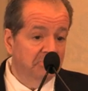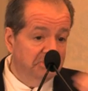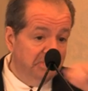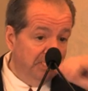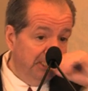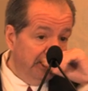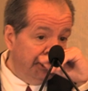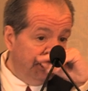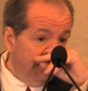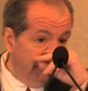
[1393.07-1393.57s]

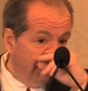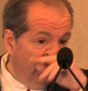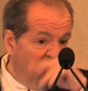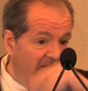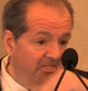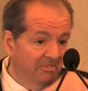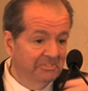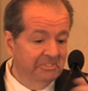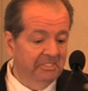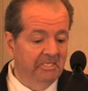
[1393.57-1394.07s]
Janicki,
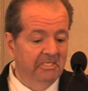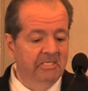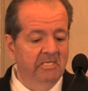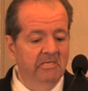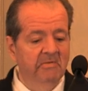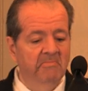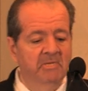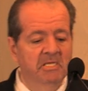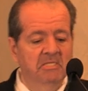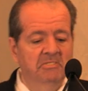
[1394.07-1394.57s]
Michael
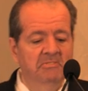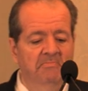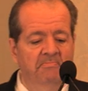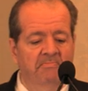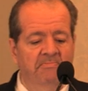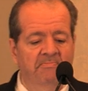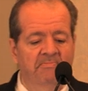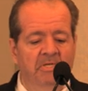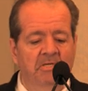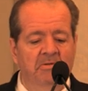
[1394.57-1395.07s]
Janicki, a major
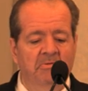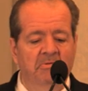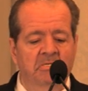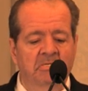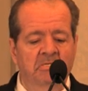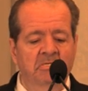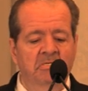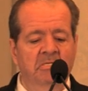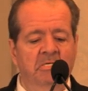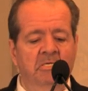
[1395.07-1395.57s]
figure
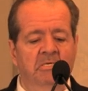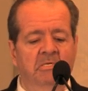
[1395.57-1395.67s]
in,